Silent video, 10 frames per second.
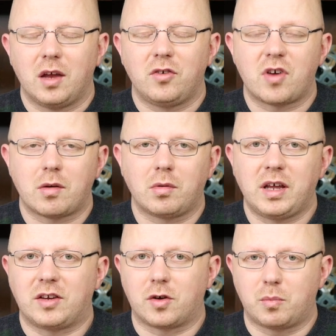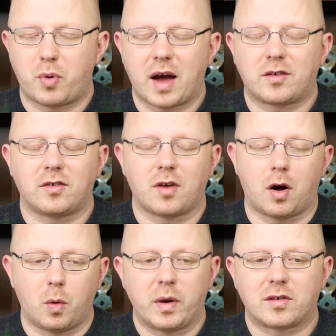Generally, it's good practice to
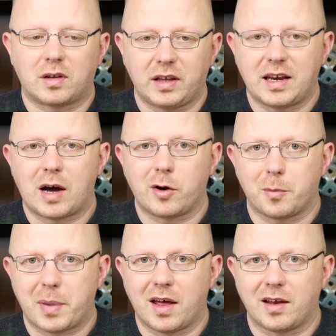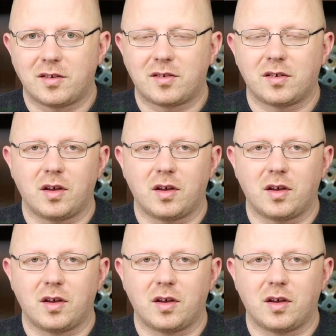always clean out your pens.